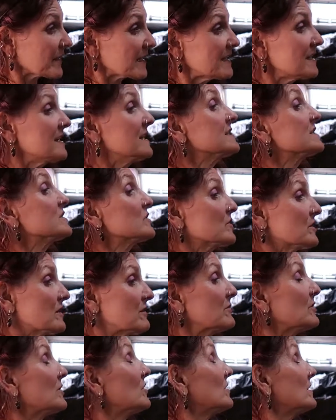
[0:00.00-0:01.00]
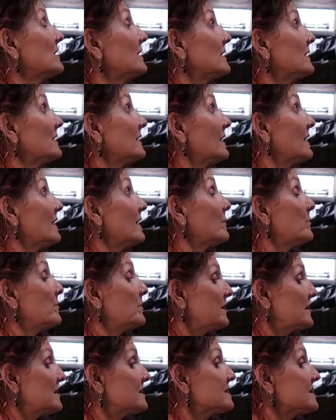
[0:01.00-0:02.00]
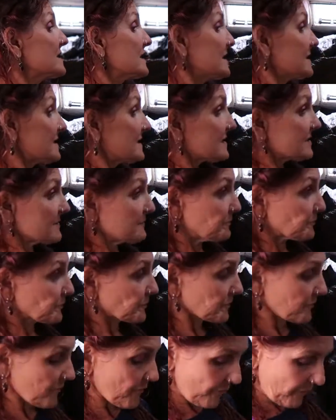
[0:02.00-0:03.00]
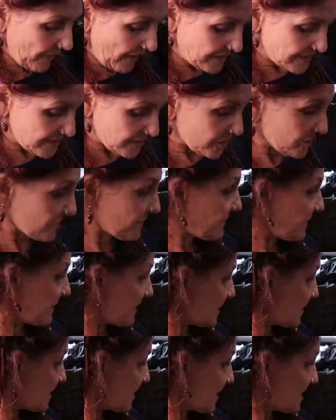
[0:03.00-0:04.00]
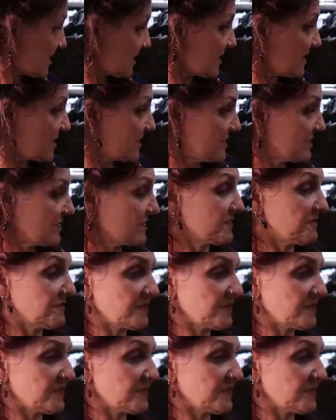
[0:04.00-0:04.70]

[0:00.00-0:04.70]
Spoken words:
It is non-alcoholic, yeah, but it's good for your digestion. It's good